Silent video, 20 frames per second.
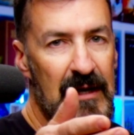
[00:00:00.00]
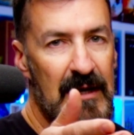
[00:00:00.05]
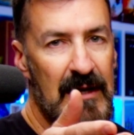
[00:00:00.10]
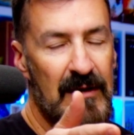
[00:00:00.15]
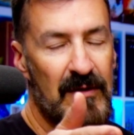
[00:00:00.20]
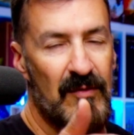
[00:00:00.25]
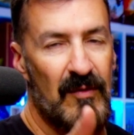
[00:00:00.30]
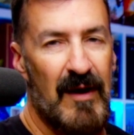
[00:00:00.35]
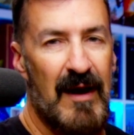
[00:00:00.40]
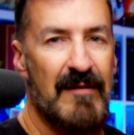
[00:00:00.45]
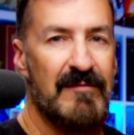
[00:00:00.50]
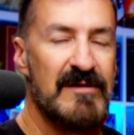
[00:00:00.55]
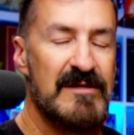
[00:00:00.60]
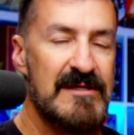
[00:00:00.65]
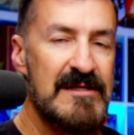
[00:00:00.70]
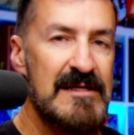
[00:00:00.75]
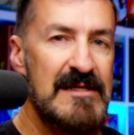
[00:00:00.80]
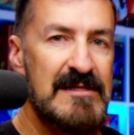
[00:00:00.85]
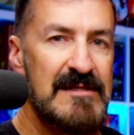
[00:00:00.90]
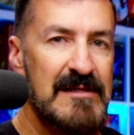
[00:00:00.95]
and
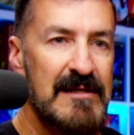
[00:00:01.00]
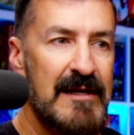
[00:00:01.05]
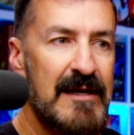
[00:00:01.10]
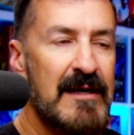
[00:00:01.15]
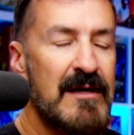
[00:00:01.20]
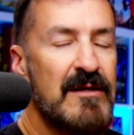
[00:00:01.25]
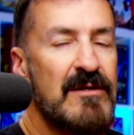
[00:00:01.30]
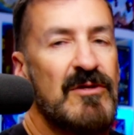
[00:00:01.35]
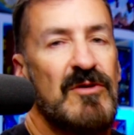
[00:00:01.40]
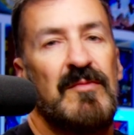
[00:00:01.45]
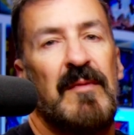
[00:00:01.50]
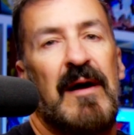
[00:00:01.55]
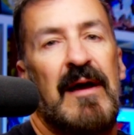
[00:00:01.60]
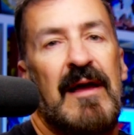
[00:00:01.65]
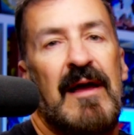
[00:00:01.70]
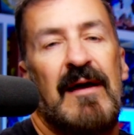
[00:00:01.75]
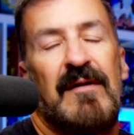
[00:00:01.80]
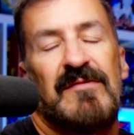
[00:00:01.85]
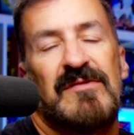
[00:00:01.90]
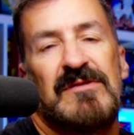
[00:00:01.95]
ravage this land. You might
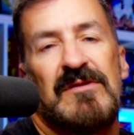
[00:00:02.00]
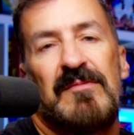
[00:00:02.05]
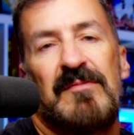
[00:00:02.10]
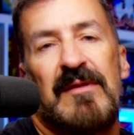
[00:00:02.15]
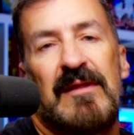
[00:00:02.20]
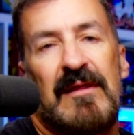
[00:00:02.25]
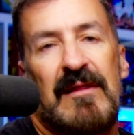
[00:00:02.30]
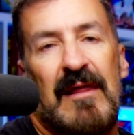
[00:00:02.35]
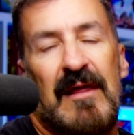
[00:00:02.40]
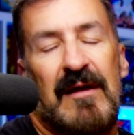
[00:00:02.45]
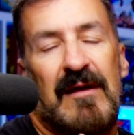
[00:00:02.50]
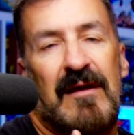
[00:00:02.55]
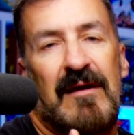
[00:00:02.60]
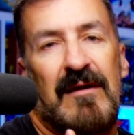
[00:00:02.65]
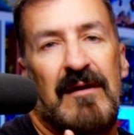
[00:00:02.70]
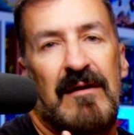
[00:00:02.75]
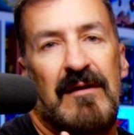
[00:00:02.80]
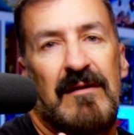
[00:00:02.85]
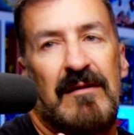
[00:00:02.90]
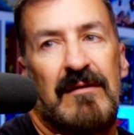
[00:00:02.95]
have something that
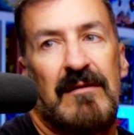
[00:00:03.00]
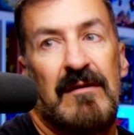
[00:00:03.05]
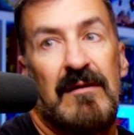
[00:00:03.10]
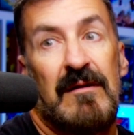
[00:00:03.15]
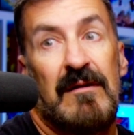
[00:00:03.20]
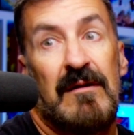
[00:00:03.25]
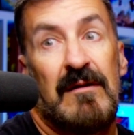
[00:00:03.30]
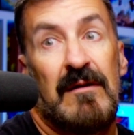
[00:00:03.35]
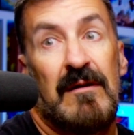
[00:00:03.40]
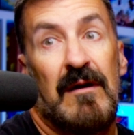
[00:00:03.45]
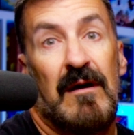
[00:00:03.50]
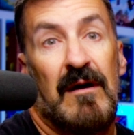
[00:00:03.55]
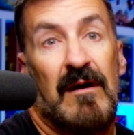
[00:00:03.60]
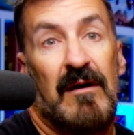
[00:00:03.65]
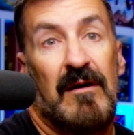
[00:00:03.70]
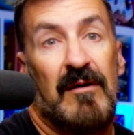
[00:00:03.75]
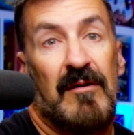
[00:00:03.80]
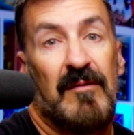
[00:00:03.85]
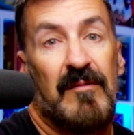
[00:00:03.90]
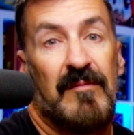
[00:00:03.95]
can
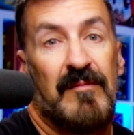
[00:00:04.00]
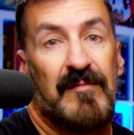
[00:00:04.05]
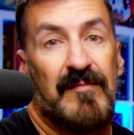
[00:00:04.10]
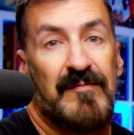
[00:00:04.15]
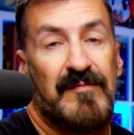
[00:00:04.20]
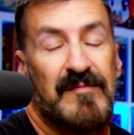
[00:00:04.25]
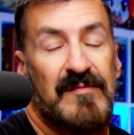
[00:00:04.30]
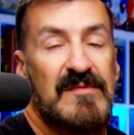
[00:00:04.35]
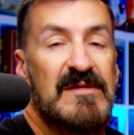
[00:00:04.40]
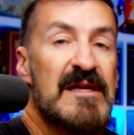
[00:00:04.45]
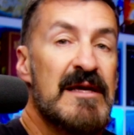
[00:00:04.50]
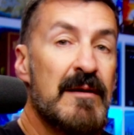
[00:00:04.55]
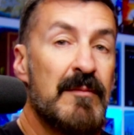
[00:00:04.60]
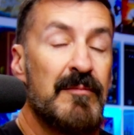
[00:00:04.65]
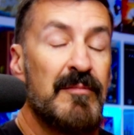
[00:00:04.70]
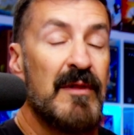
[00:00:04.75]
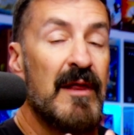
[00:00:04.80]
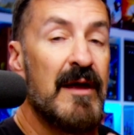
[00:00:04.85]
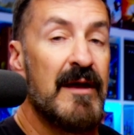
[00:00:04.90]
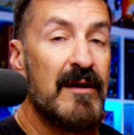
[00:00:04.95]
take
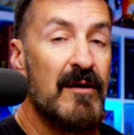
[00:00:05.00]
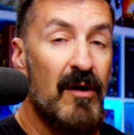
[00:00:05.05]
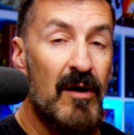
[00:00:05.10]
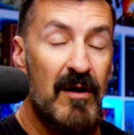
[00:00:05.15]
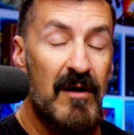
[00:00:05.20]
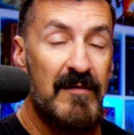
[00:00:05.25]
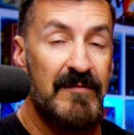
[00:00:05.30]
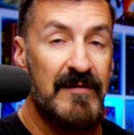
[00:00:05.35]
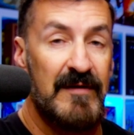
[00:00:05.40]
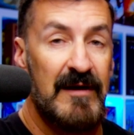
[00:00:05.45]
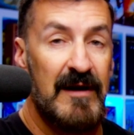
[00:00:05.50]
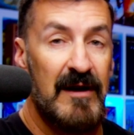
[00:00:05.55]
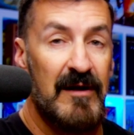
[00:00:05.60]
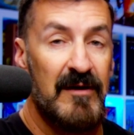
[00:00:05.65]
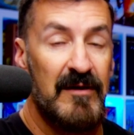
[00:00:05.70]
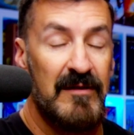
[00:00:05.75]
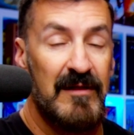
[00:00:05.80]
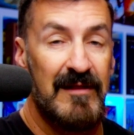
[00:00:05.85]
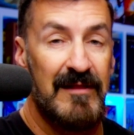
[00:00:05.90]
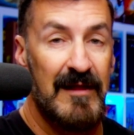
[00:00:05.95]
blight off an
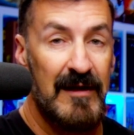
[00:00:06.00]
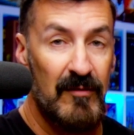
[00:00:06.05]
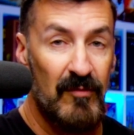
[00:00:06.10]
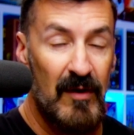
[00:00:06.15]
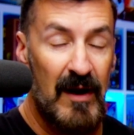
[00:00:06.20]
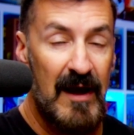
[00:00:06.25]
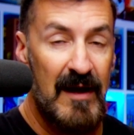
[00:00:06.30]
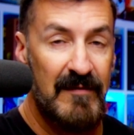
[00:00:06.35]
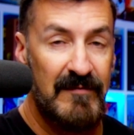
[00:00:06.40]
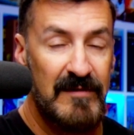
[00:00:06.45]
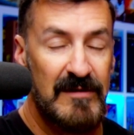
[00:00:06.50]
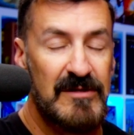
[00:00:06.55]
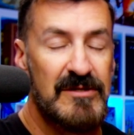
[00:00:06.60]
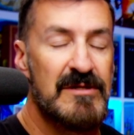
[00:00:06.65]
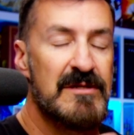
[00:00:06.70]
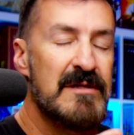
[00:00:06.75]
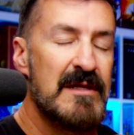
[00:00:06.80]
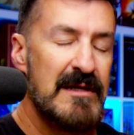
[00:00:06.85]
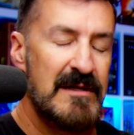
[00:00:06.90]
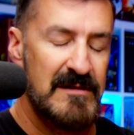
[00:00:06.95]
area that they
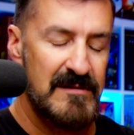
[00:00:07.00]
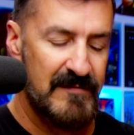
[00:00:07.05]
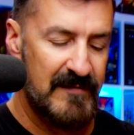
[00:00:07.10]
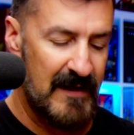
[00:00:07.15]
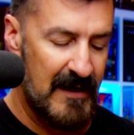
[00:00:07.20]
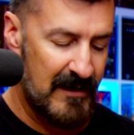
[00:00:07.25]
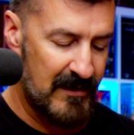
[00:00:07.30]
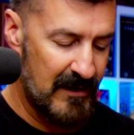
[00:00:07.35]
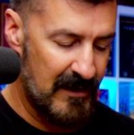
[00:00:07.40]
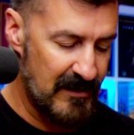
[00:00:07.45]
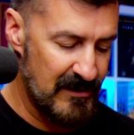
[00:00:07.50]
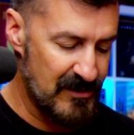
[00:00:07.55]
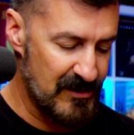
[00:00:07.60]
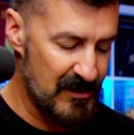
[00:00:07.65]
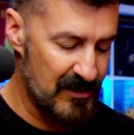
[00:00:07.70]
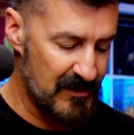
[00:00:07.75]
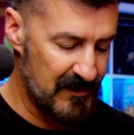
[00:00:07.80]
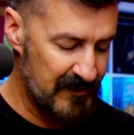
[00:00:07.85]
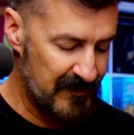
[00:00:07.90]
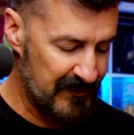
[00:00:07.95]
ravage, things of that
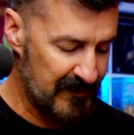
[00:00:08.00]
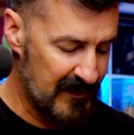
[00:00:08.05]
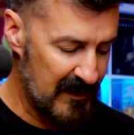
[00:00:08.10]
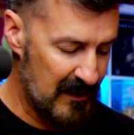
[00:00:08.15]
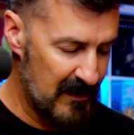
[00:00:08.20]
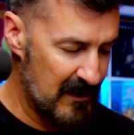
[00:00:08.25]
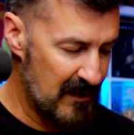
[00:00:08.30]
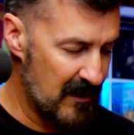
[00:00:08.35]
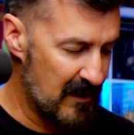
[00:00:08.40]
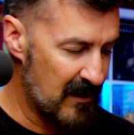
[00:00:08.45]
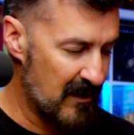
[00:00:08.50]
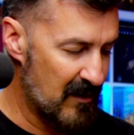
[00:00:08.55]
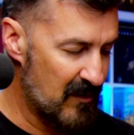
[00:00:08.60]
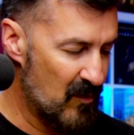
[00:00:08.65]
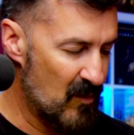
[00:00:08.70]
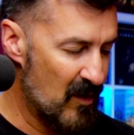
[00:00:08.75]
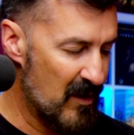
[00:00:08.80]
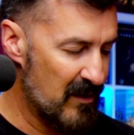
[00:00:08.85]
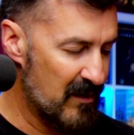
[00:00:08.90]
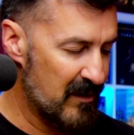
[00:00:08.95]
nature.
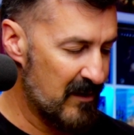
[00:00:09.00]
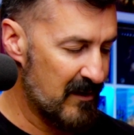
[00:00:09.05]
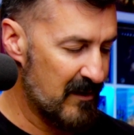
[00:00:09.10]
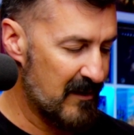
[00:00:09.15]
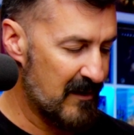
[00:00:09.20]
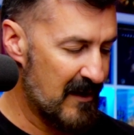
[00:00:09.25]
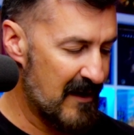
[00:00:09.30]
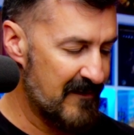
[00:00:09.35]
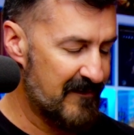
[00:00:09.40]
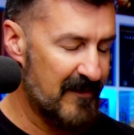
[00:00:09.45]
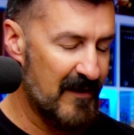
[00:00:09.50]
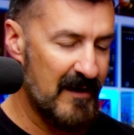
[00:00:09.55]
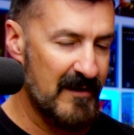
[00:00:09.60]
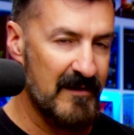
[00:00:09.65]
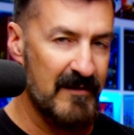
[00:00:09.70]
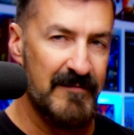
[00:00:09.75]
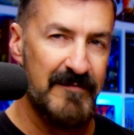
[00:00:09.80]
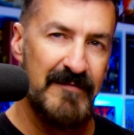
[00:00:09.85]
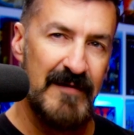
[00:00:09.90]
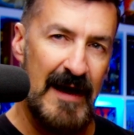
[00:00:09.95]
I
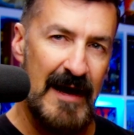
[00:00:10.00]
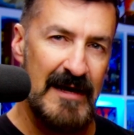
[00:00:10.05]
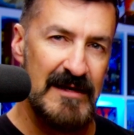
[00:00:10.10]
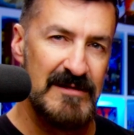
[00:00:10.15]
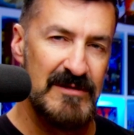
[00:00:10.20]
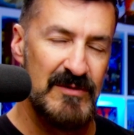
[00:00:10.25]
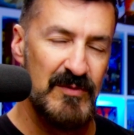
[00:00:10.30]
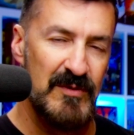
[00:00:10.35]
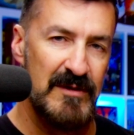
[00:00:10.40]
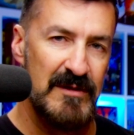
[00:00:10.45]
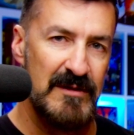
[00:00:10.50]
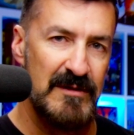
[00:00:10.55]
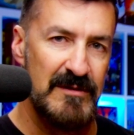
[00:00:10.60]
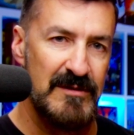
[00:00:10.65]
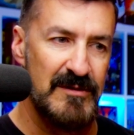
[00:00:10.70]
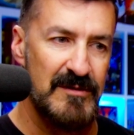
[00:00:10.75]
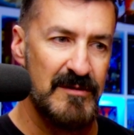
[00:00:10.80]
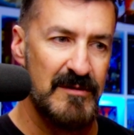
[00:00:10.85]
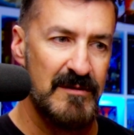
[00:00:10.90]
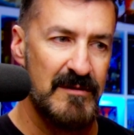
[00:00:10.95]
find the fast
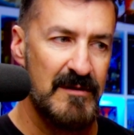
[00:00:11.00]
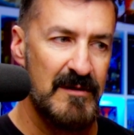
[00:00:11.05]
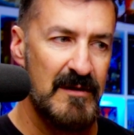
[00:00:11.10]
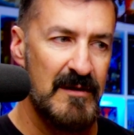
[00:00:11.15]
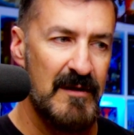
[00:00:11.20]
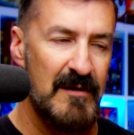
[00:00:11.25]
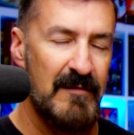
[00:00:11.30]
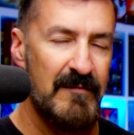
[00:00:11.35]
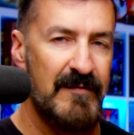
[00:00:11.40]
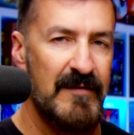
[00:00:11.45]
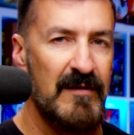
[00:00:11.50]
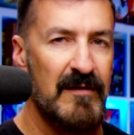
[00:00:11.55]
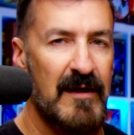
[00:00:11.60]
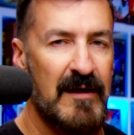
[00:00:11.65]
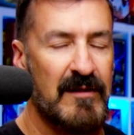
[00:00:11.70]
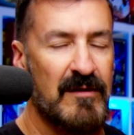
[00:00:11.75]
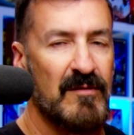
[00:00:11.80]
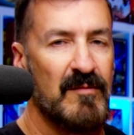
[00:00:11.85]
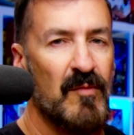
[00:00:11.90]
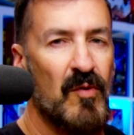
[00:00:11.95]
ones feel
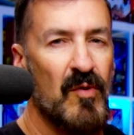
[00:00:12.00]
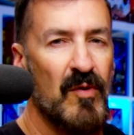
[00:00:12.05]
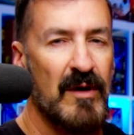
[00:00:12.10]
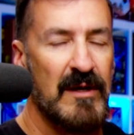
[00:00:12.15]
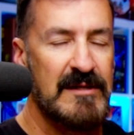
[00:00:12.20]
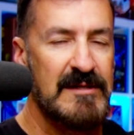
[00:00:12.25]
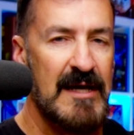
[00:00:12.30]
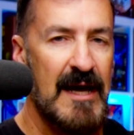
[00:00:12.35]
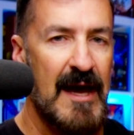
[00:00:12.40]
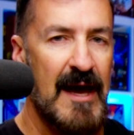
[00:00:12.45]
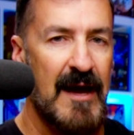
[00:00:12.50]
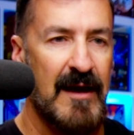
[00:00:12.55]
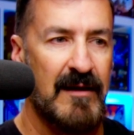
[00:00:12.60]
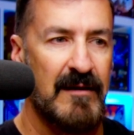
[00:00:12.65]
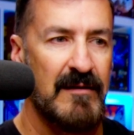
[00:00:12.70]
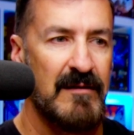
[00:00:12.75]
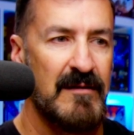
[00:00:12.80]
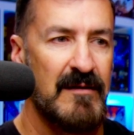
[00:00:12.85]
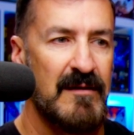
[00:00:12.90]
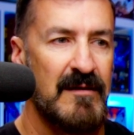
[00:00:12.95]
like they're more attack.